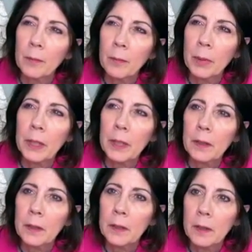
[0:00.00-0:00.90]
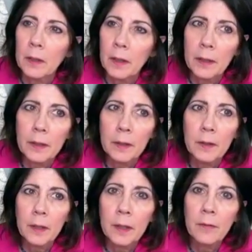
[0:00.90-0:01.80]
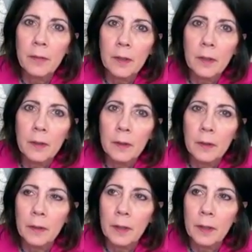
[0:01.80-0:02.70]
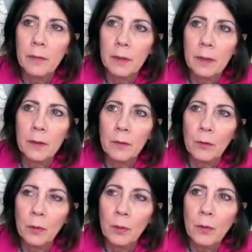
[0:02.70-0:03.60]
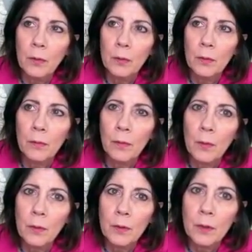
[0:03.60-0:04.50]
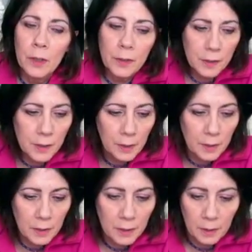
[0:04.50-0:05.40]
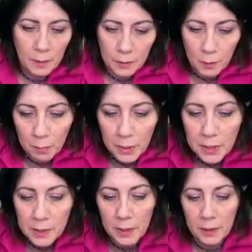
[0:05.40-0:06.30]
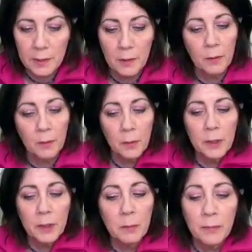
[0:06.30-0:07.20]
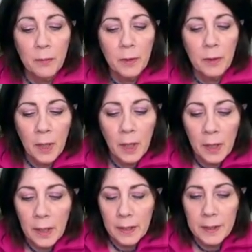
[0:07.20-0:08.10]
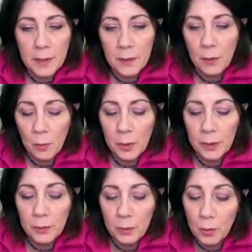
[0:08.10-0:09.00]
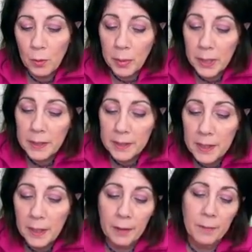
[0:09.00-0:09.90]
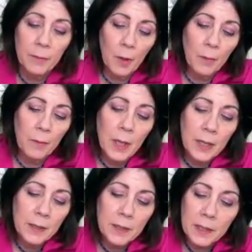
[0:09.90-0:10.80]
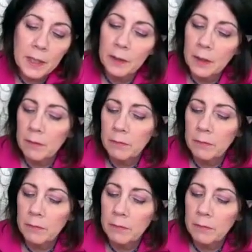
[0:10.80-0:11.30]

B, on, even, even, two, four, six. So B6. Oh, we were here before. Is it the will to be sick? No to seek love,